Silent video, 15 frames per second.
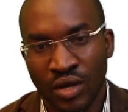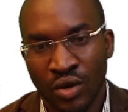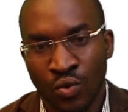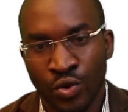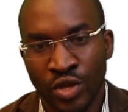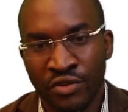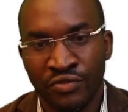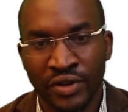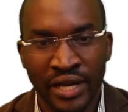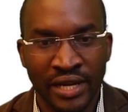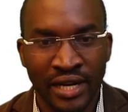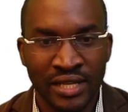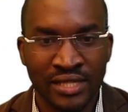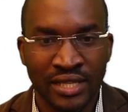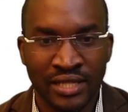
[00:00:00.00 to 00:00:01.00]
we have
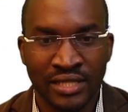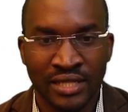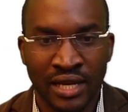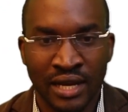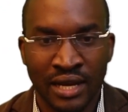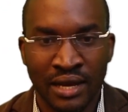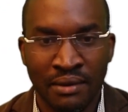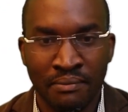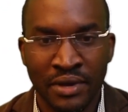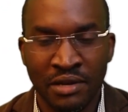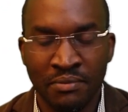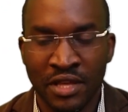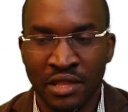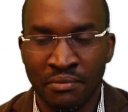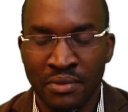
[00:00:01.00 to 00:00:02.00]
errors that are made
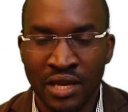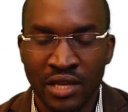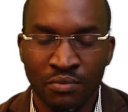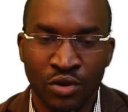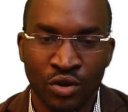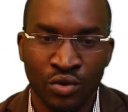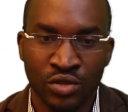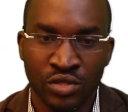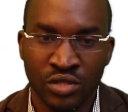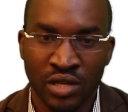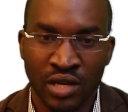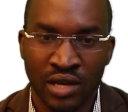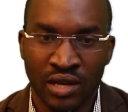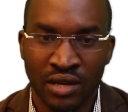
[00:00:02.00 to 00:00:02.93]
by the bank because